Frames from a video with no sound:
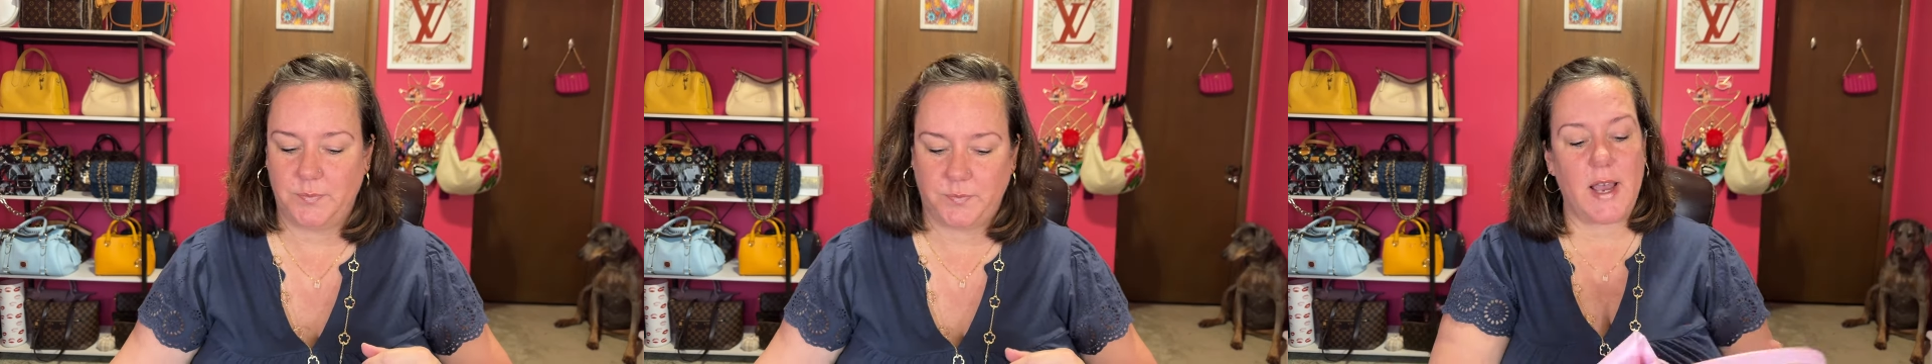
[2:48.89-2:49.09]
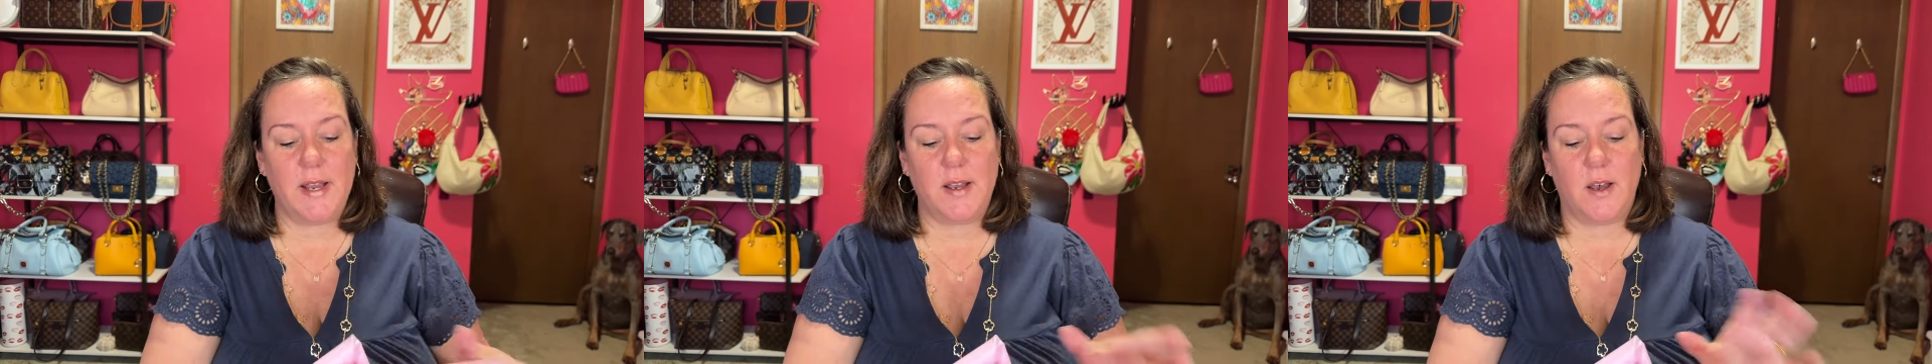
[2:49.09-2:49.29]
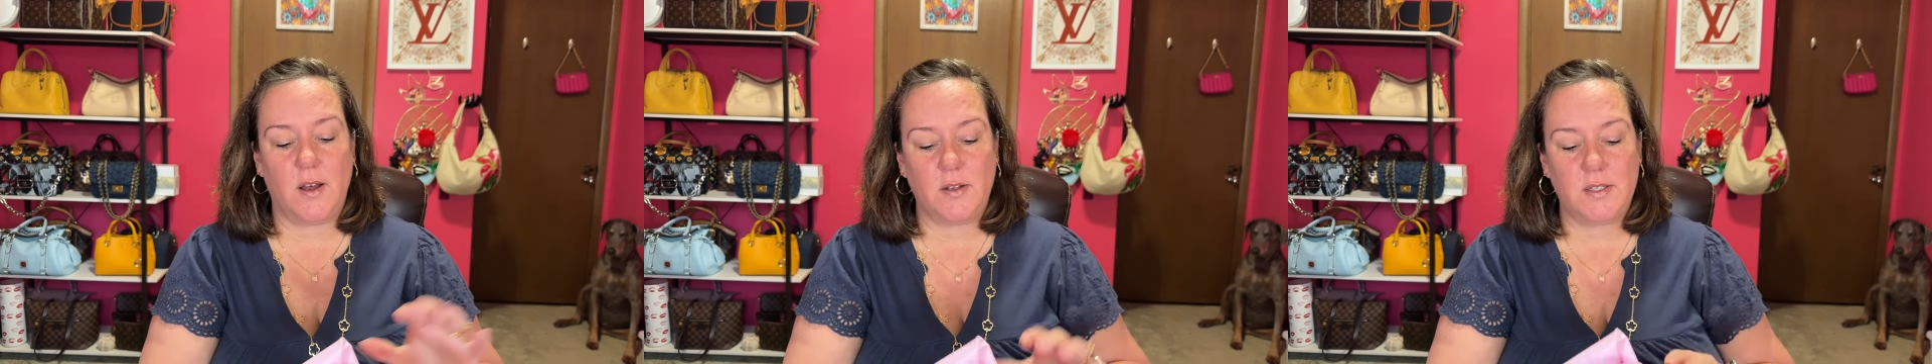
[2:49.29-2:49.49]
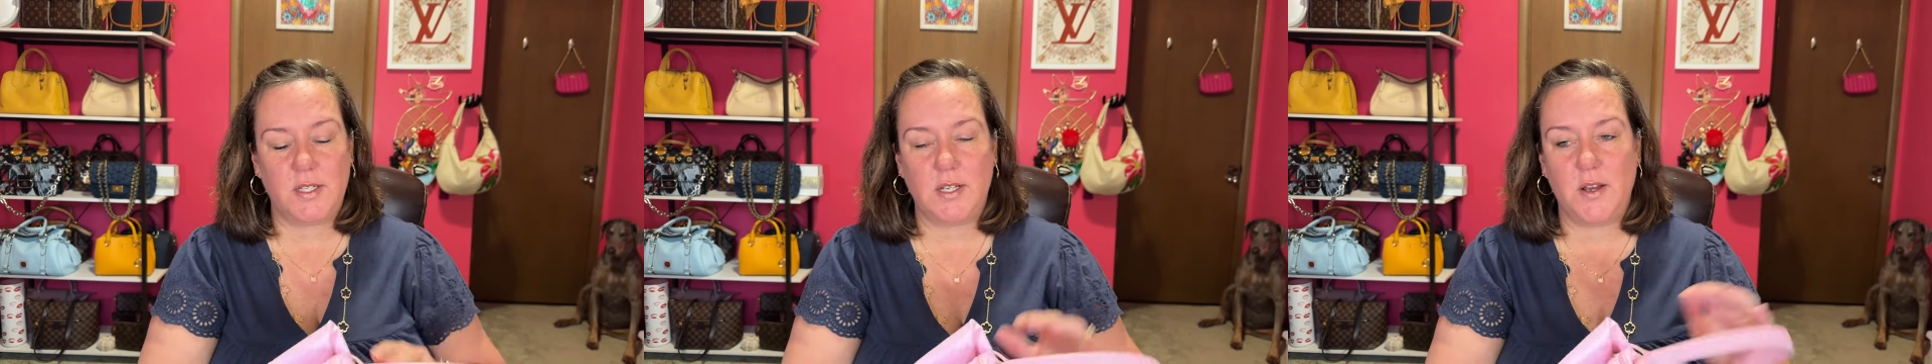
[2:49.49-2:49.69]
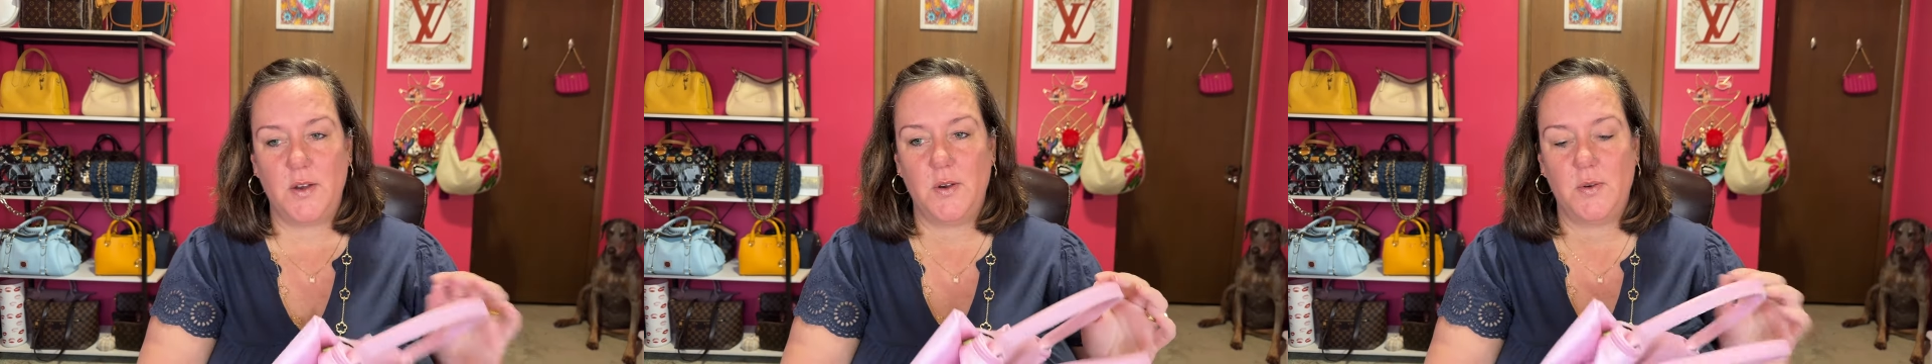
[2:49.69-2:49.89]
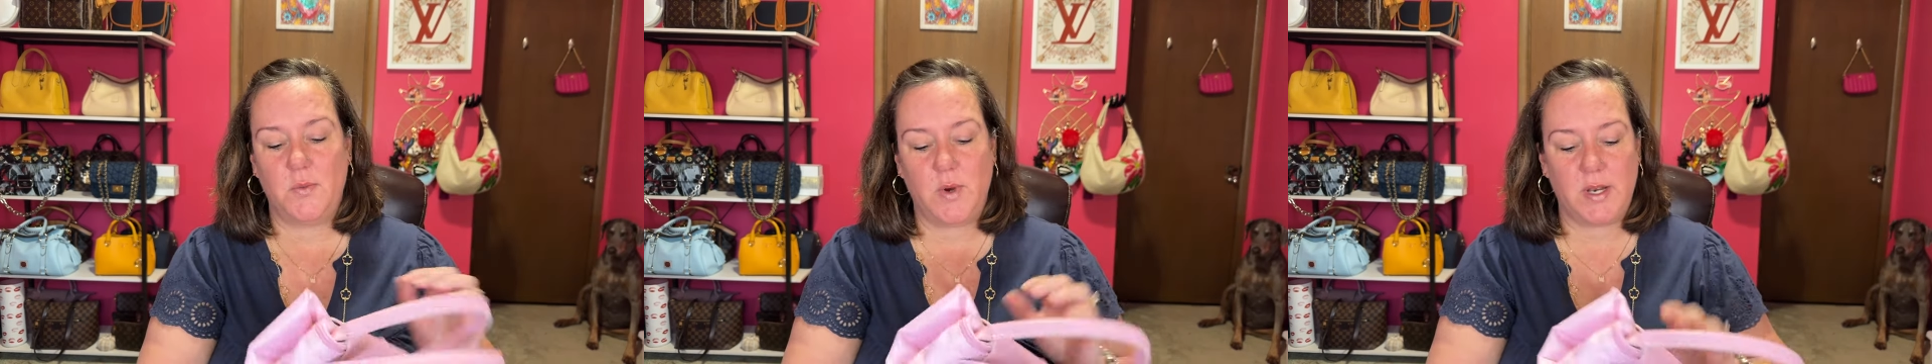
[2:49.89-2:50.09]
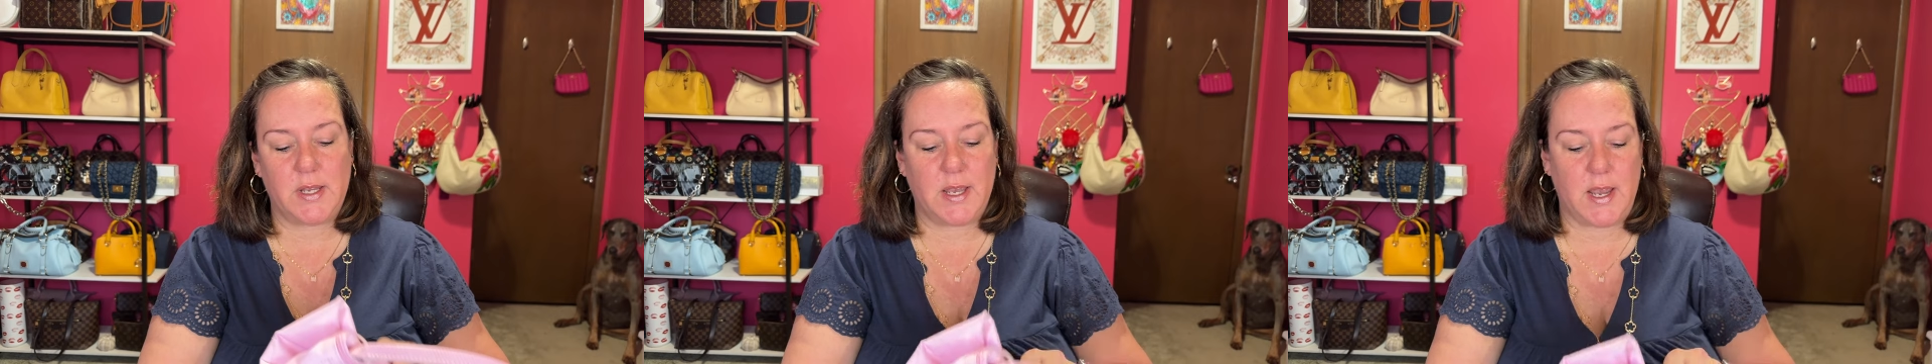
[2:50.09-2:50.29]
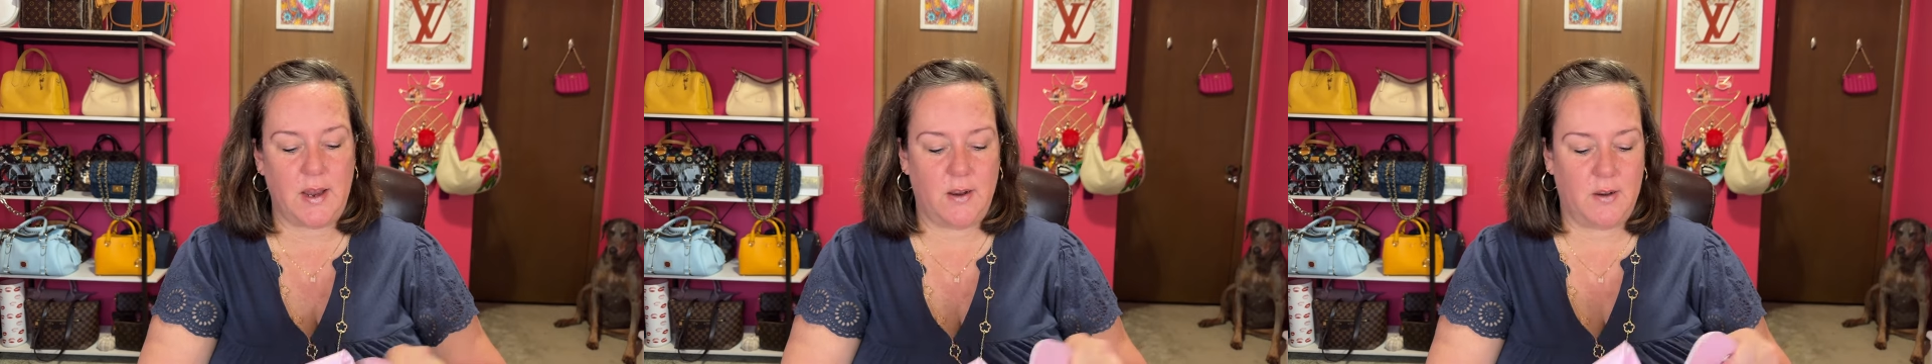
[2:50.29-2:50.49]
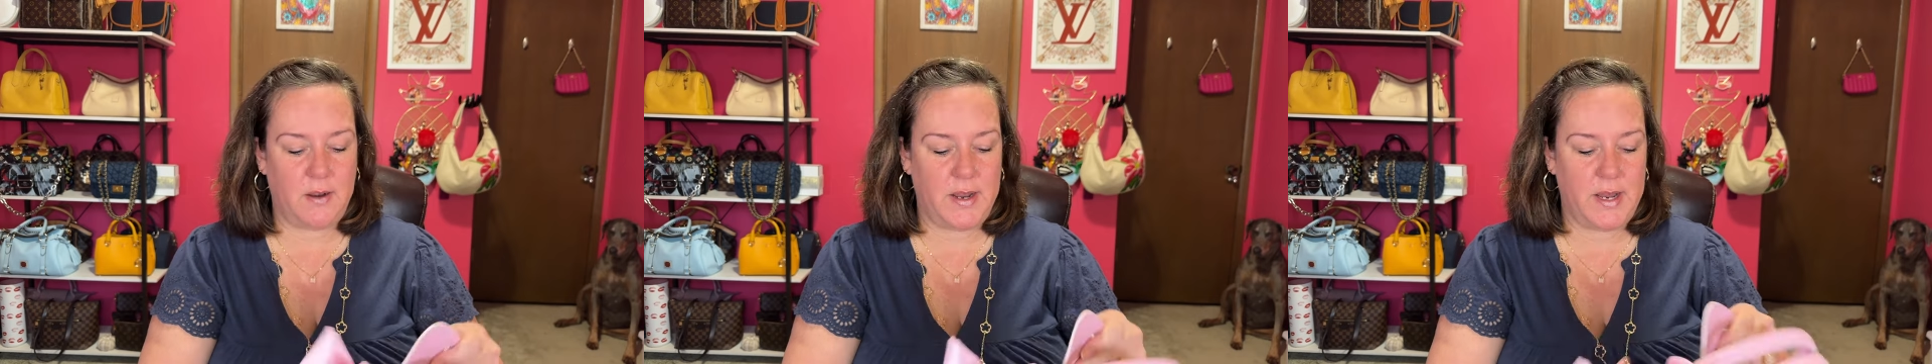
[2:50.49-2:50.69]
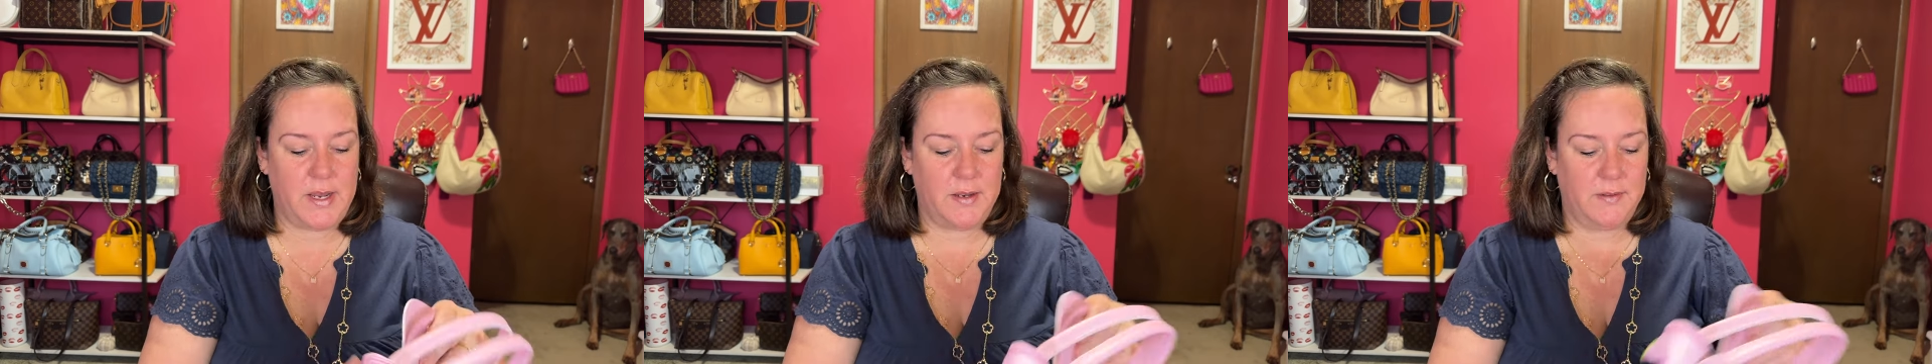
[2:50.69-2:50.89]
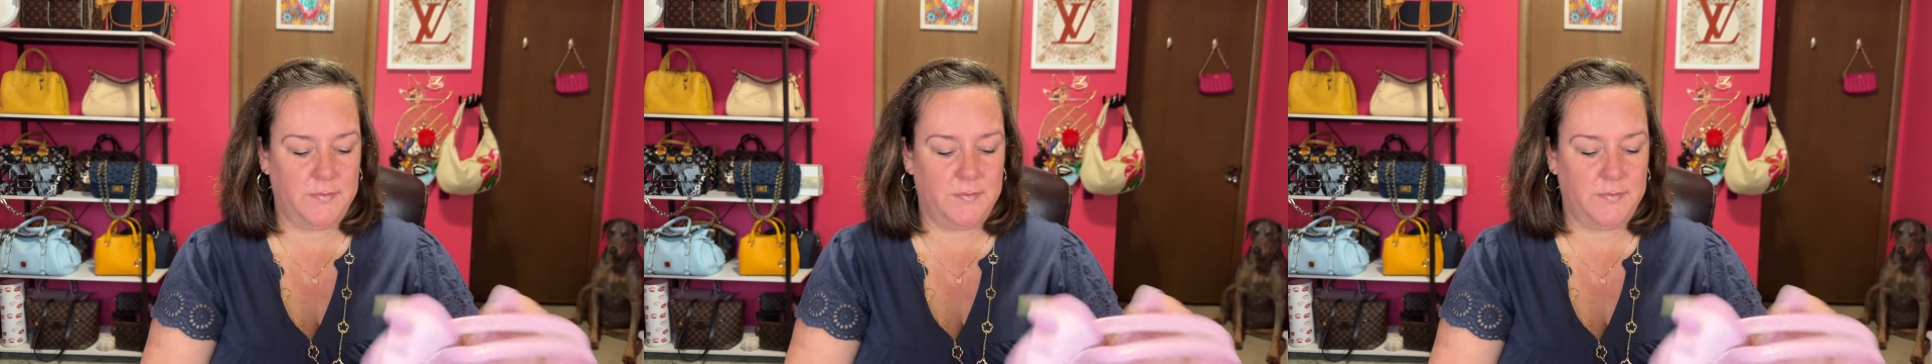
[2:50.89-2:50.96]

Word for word: I also would carry